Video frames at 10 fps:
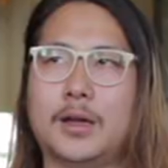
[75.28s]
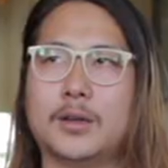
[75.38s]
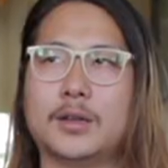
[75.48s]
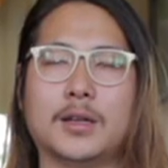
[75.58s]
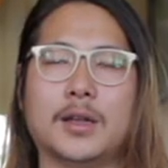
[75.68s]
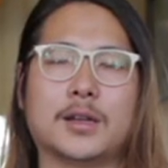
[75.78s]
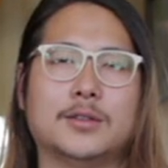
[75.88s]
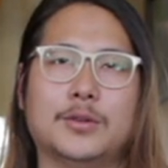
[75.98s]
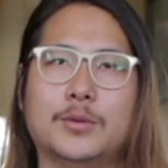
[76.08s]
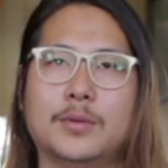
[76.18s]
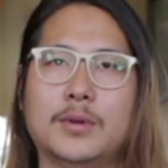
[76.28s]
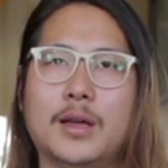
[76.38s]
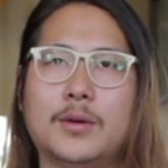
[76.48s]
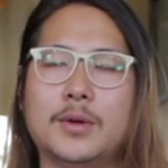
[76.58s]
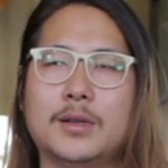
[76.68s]
couldn't connect to in a
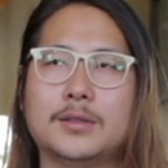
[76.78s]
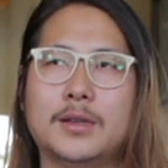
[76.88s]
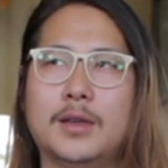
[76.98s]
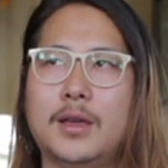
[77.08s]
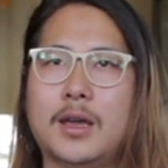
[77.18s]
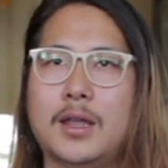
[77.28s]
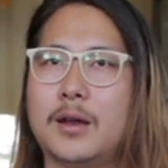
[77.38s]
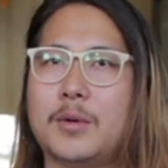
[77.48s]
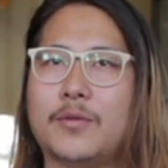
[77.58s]
lot of ways. And none of my